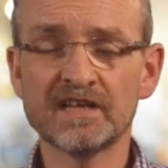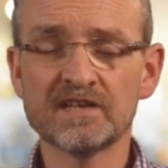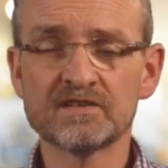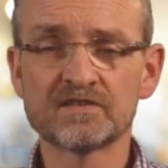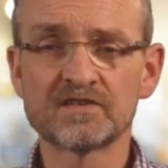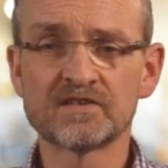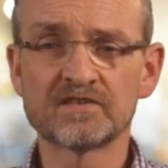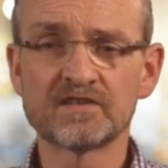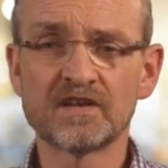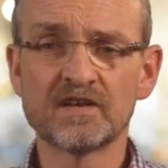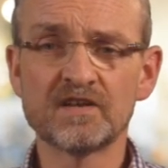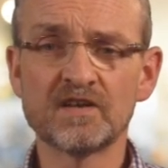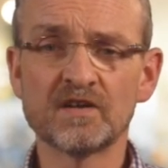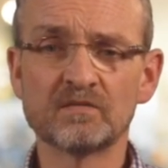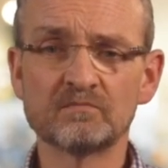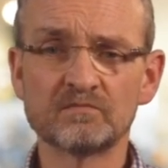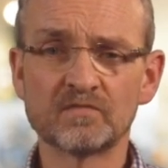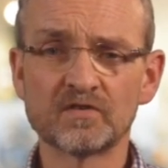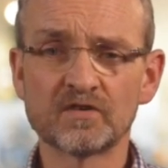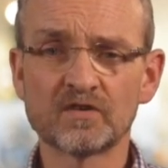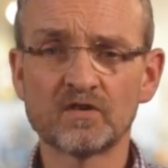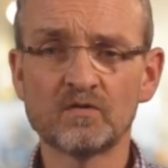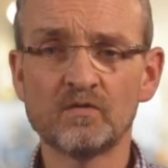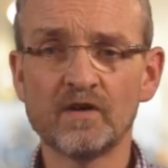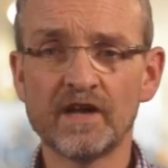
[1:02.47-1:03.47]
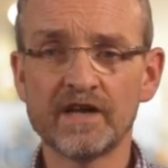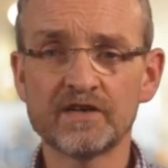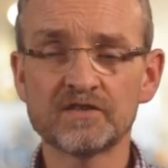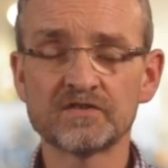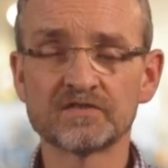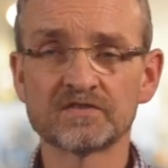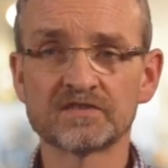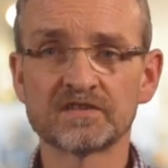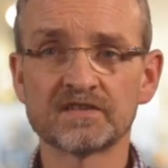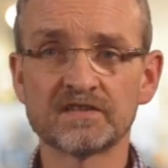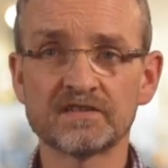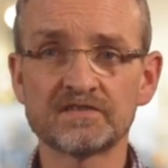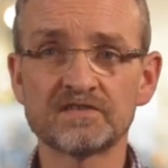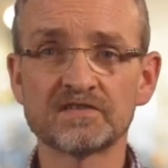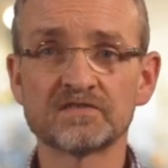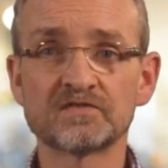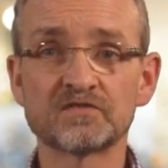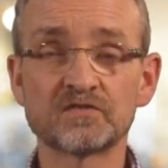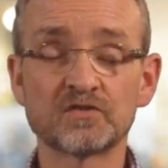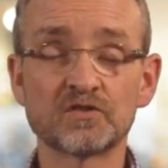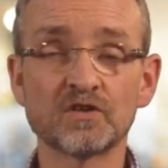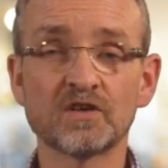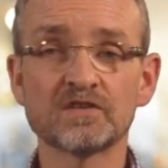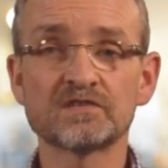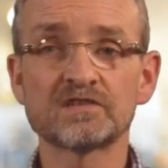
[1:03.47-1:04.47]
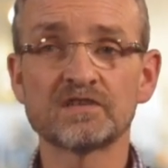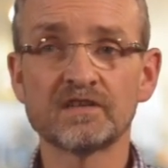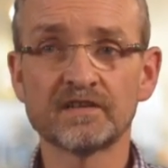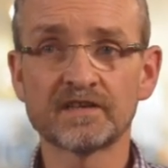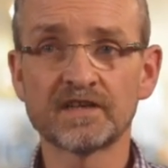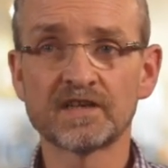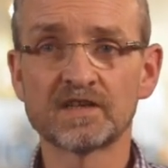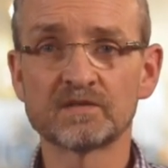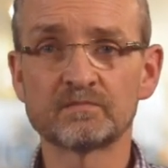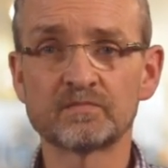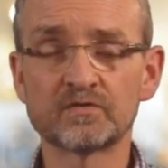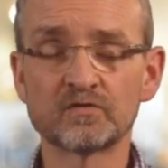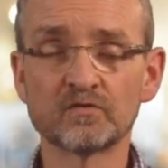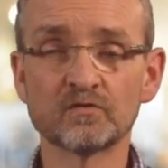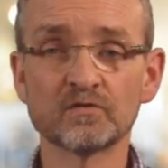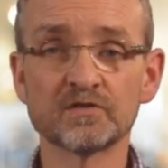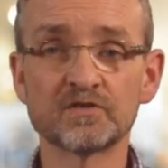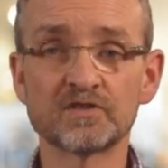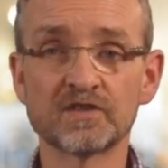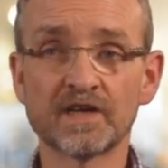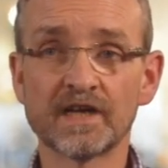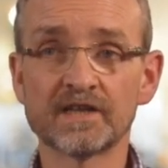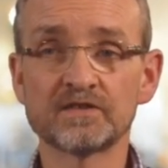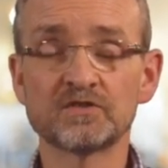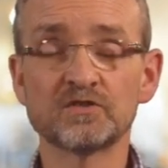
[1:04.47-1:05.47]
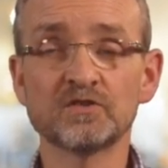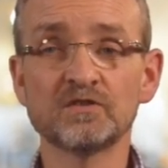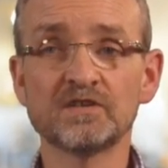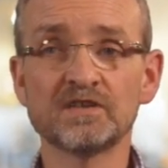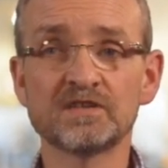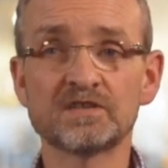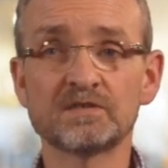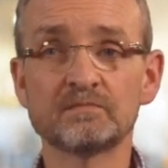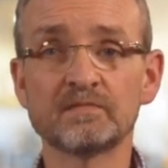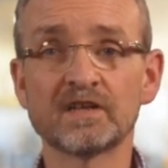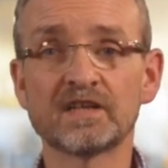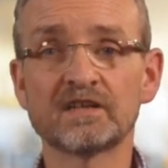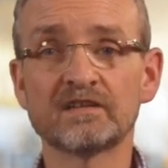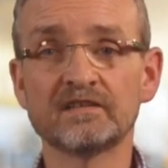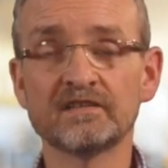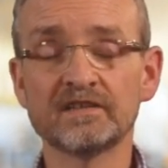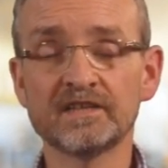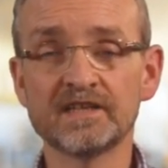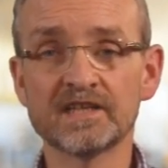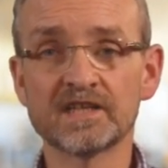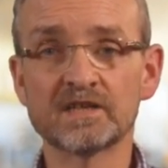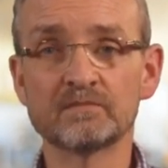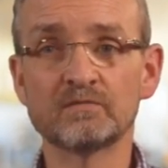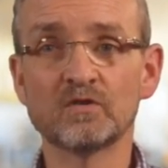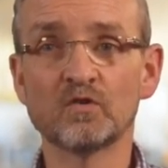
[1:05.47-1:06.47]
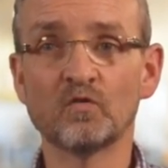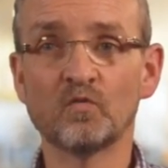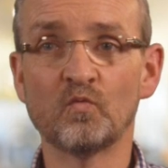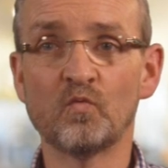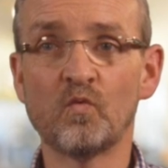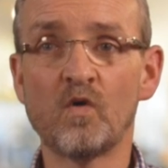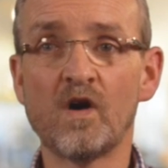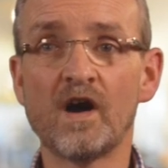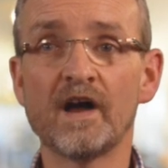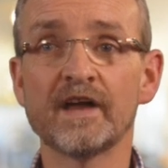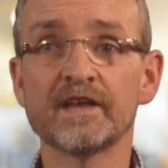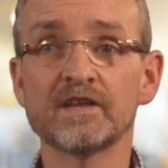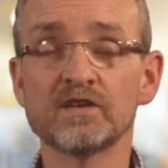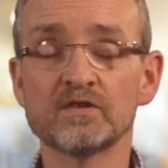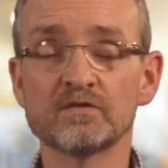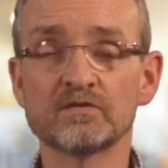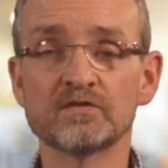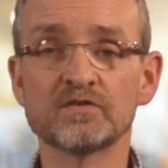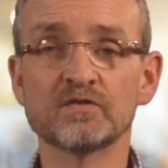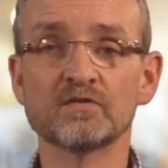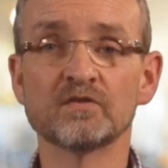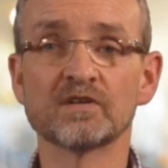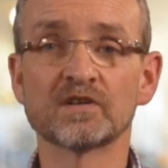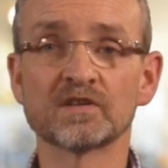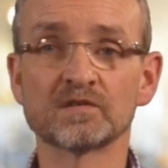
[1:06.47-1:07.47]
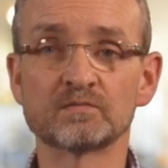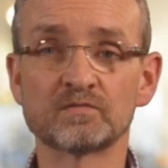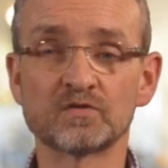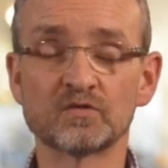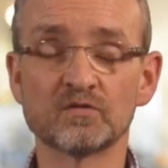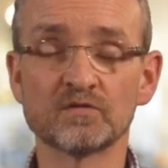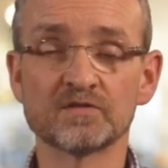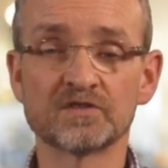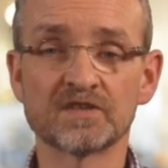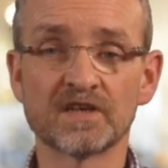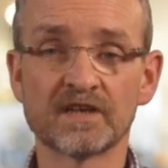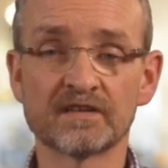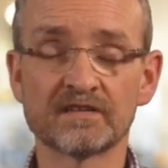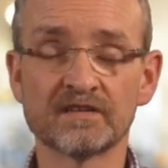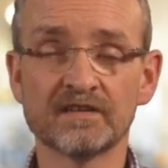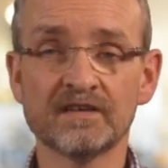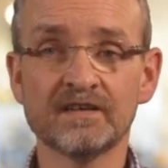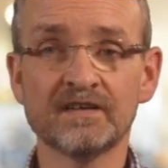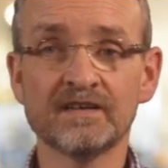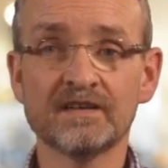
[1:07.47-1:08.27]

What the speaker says: So there's a number of questions. So this is just like in a project. You need to be clear about why you're doing the project.